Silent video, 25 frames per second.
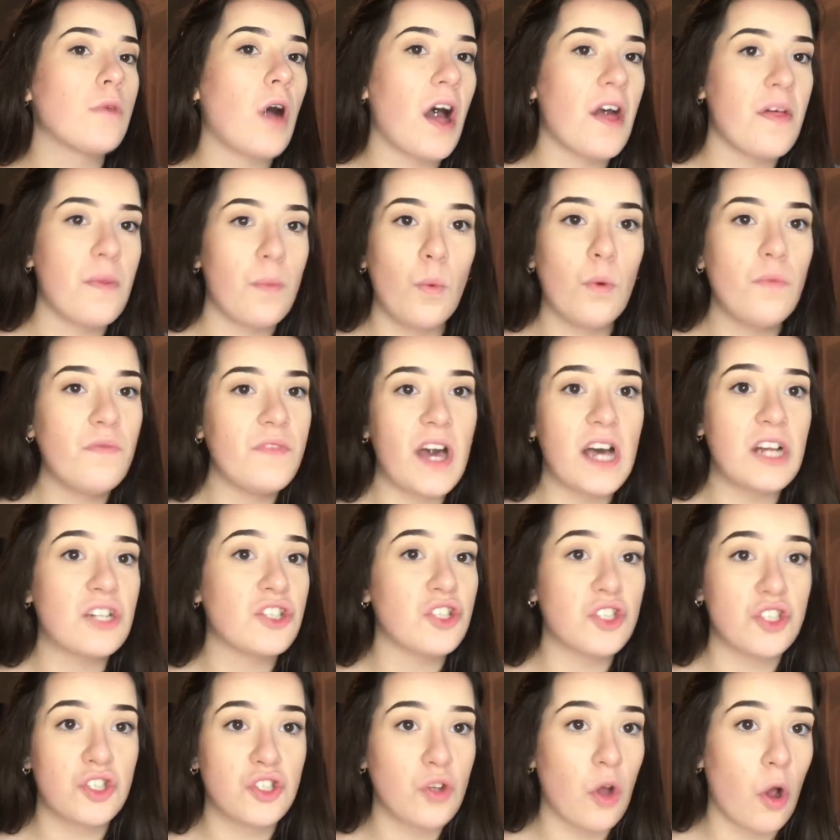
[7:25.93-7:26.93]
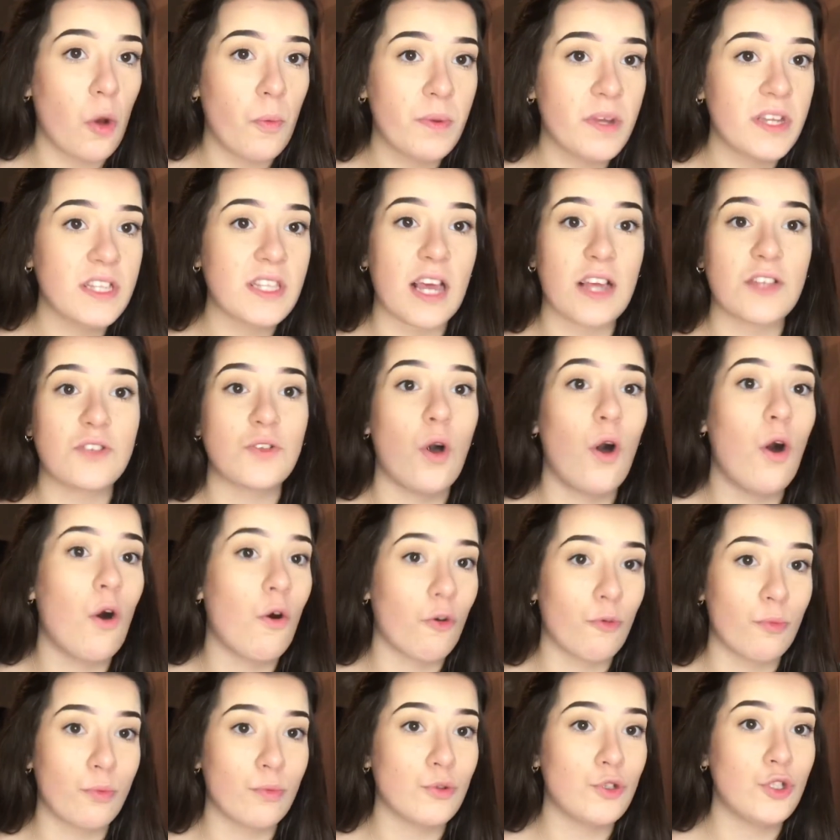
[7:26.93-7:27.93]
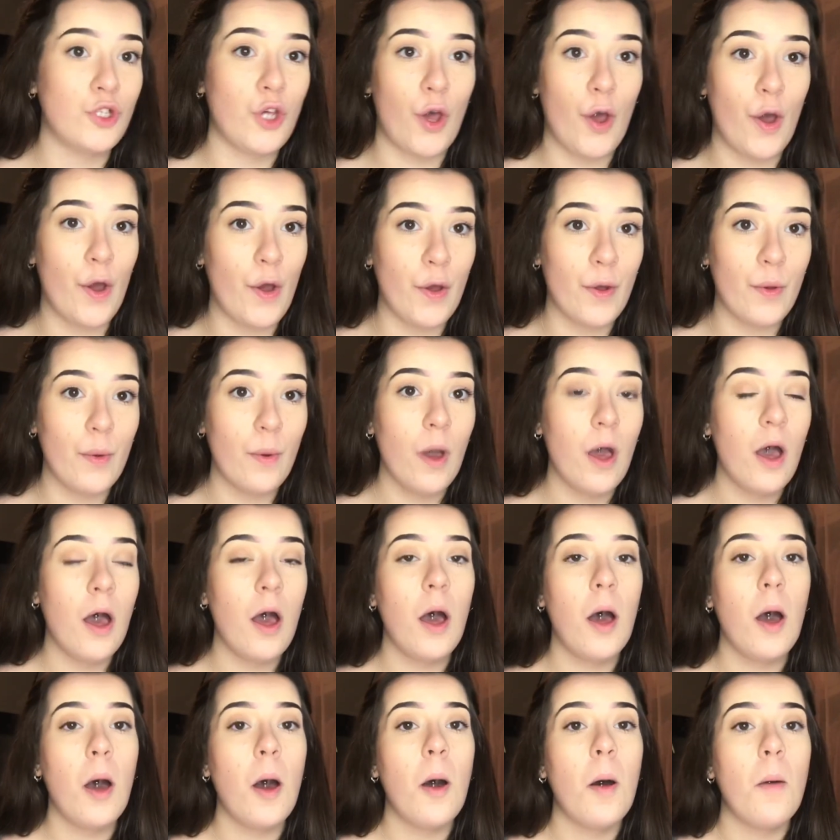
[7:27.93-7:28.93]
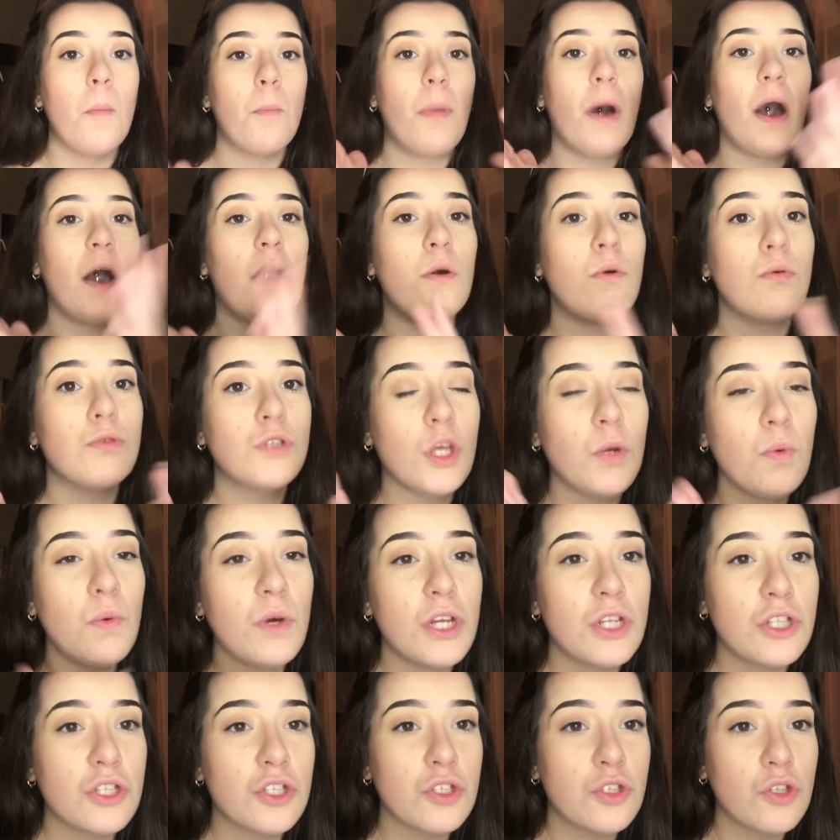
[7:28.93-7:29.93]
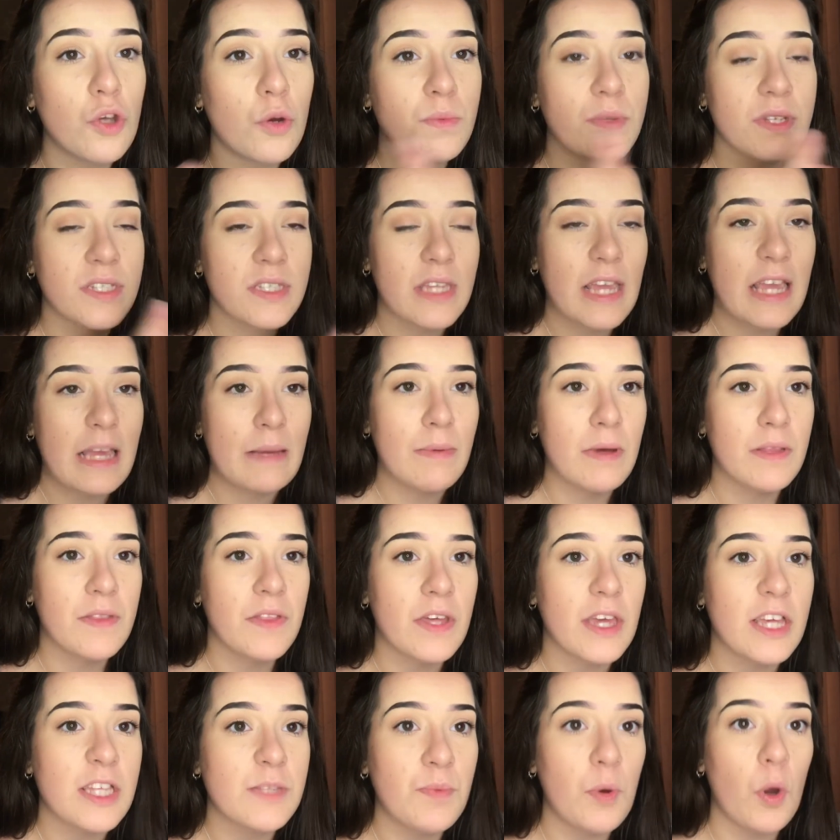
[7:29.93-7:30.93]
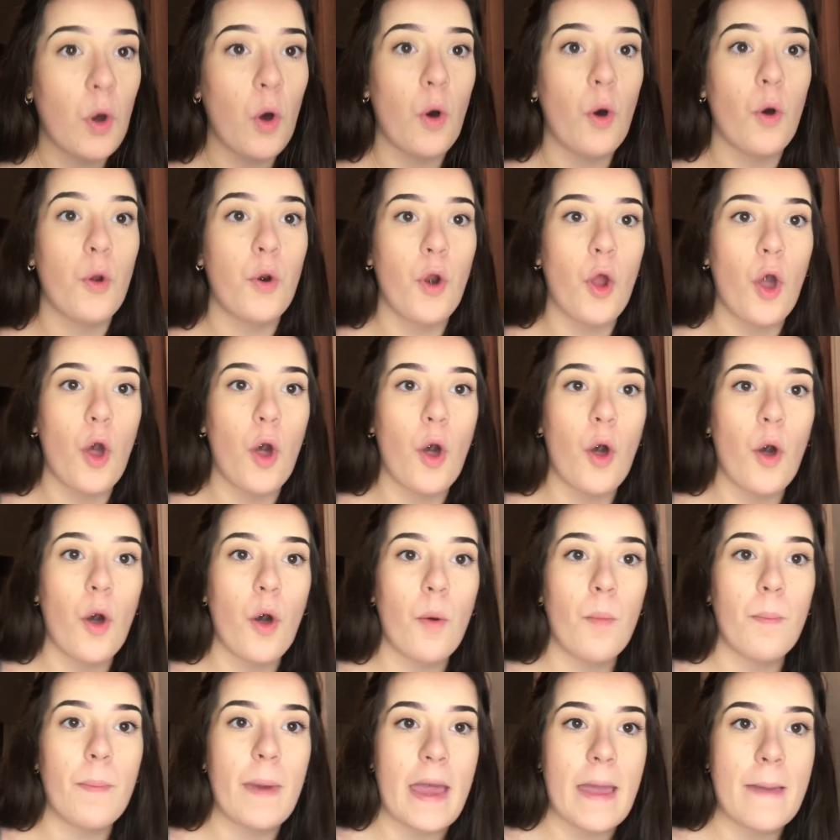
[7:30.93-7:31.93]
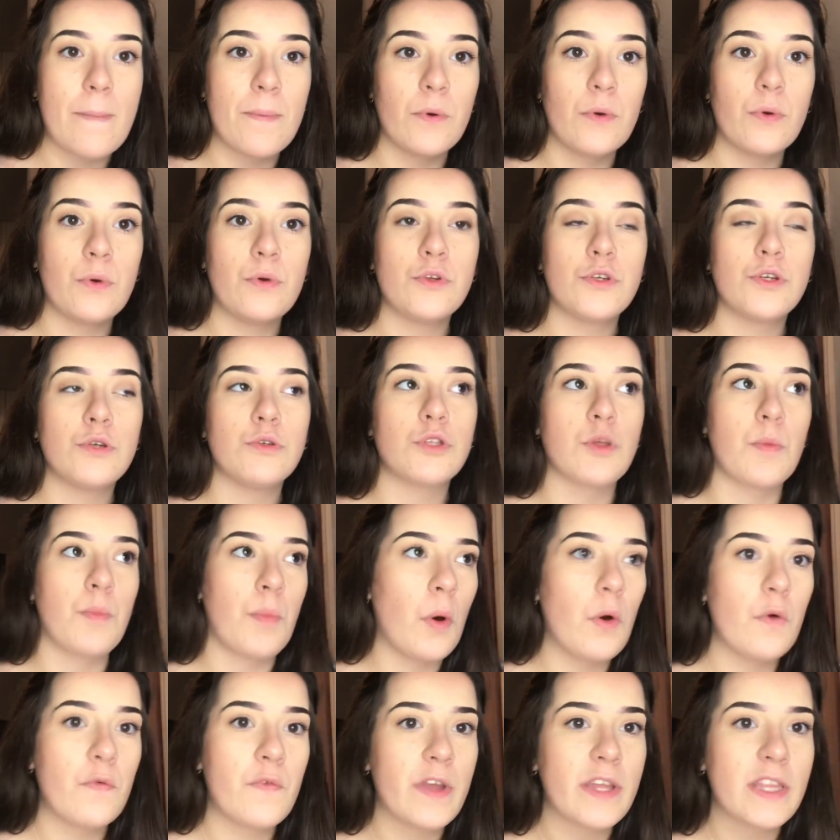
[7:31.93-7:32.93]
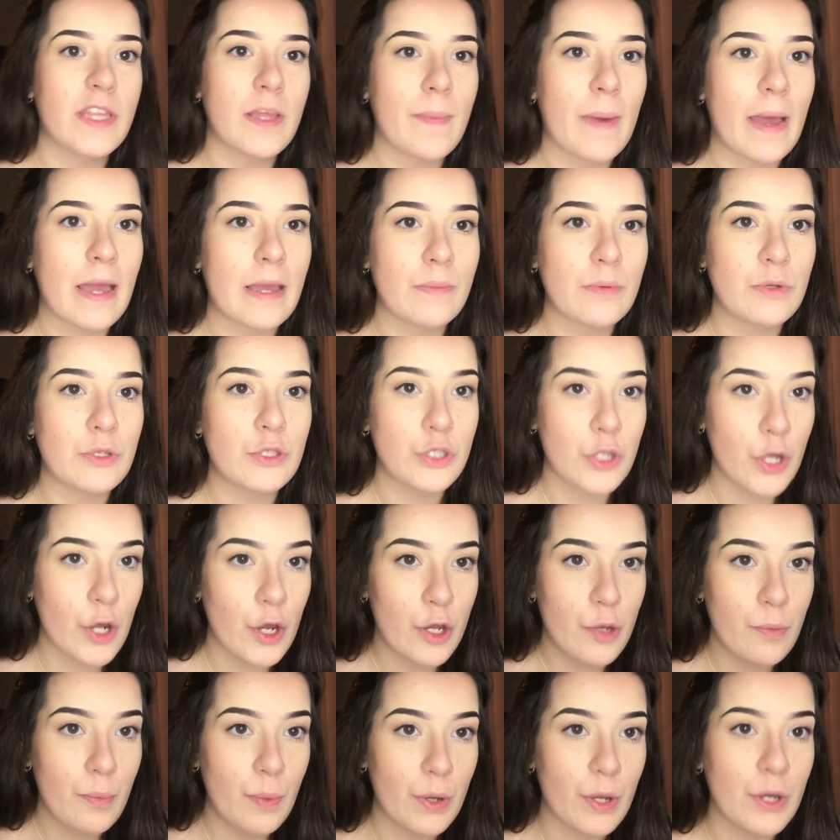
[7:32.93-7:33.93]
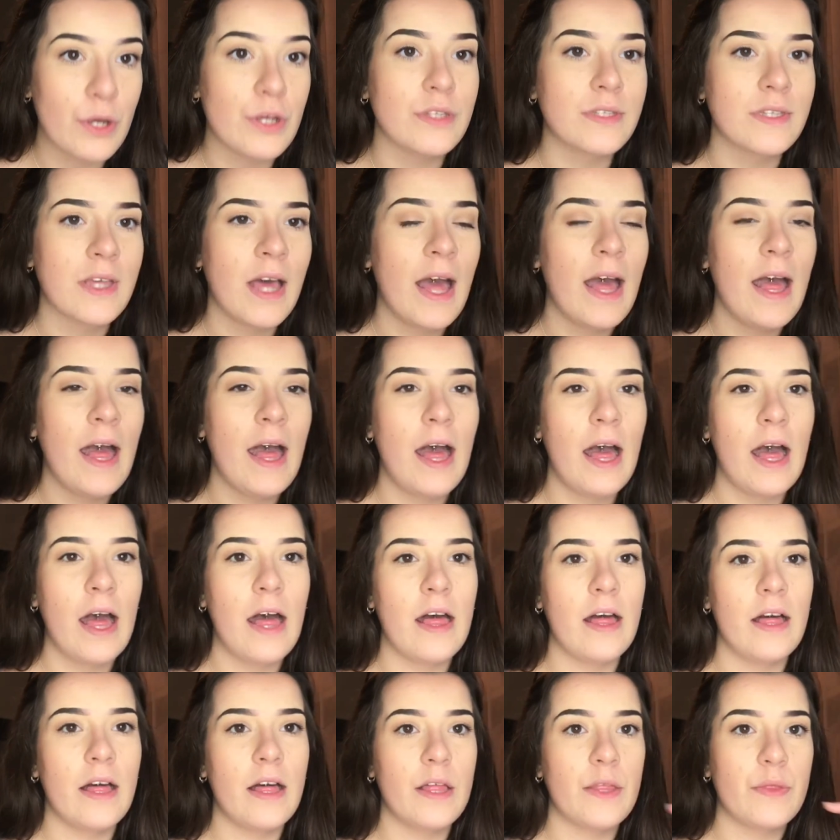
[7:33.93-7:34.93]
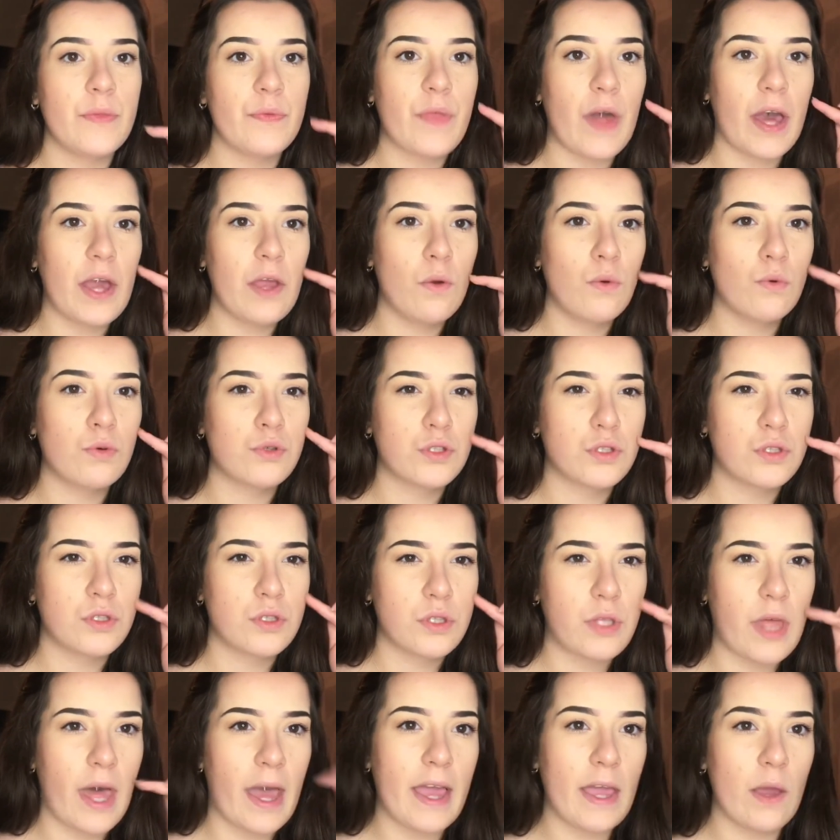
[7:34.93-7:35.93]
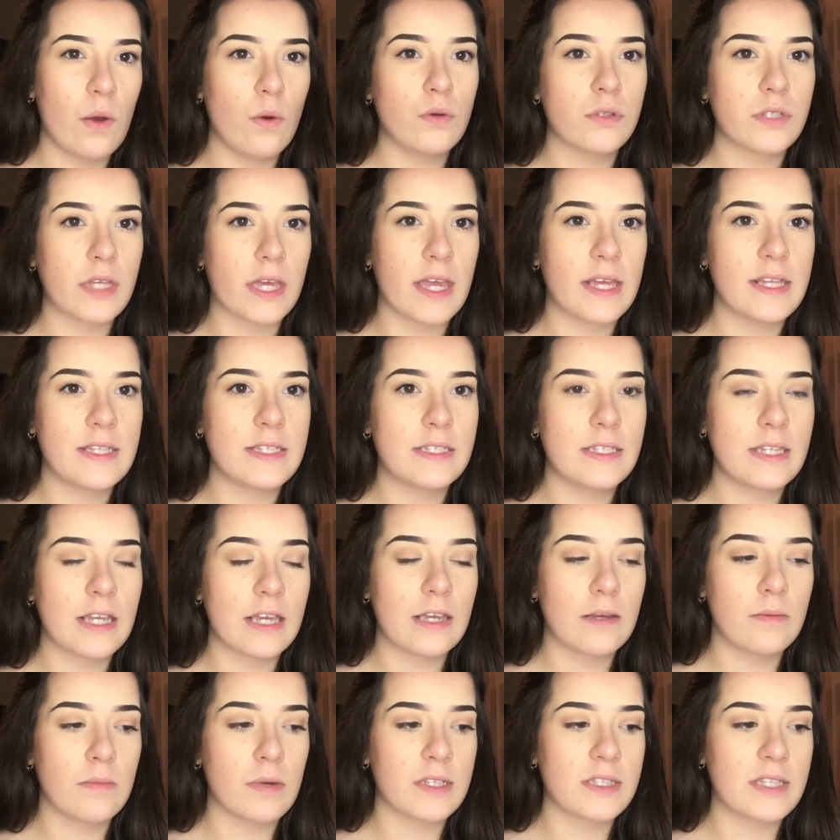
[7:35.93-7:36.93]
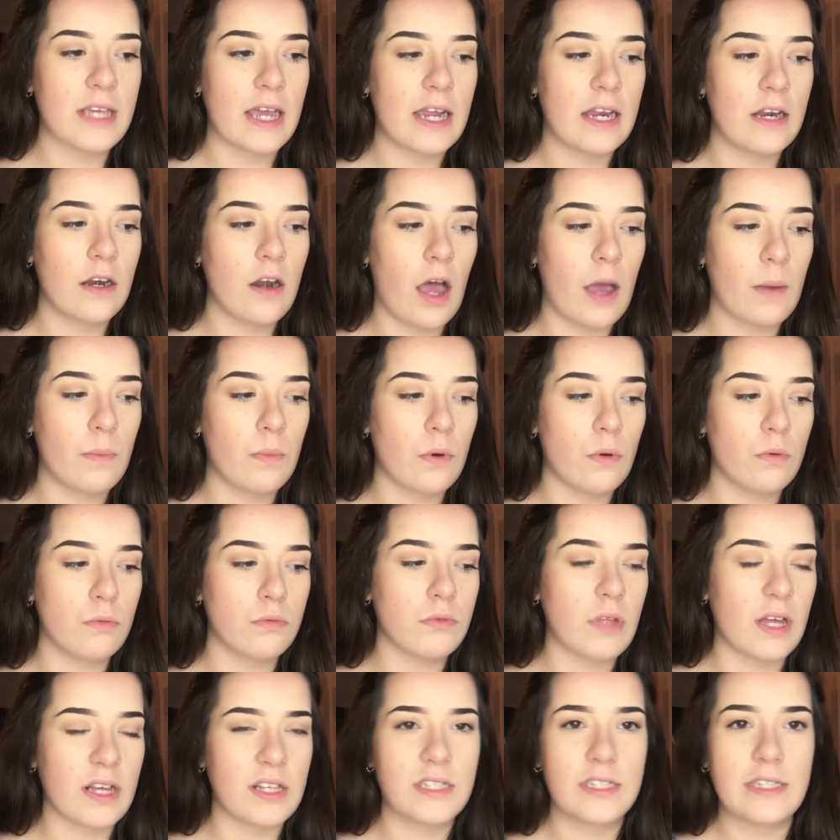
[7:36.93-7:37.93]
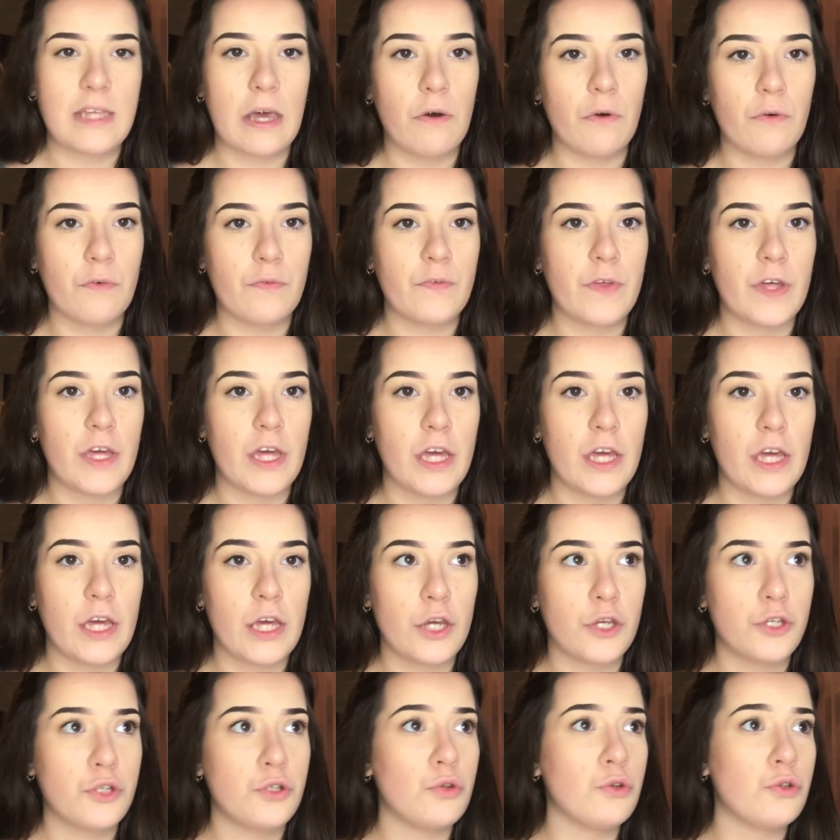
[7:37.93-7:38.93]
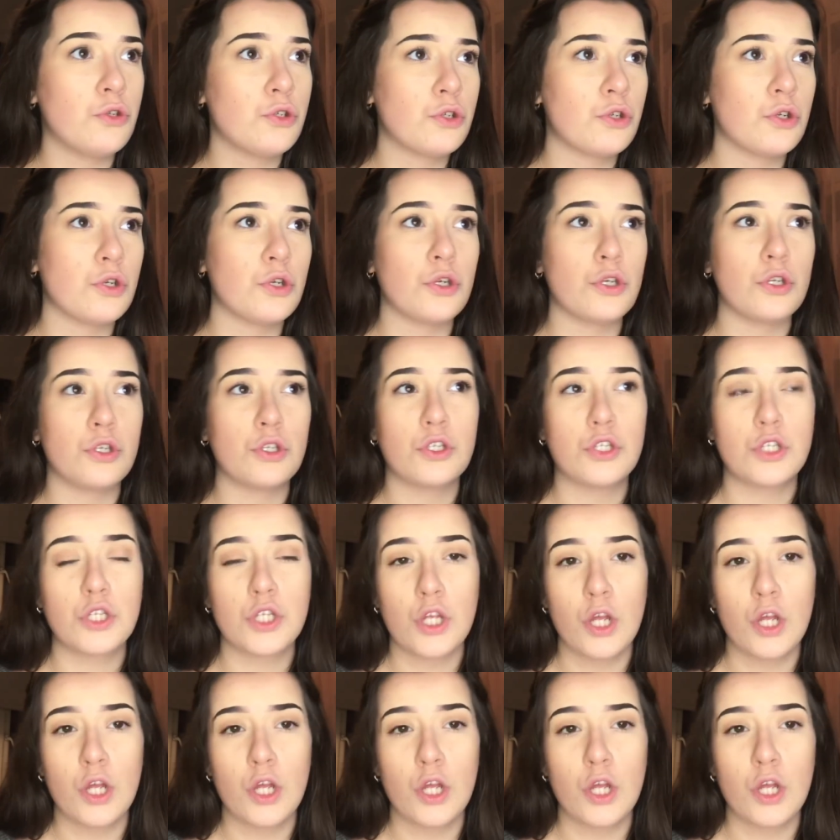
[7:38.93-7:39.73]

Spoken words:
I want that to stop because that's horrible too. But I also want it to stop the stigma that gets put on people who choose to bottle feed their babies too, because they also get stigma saying like, well, that's selfish, you should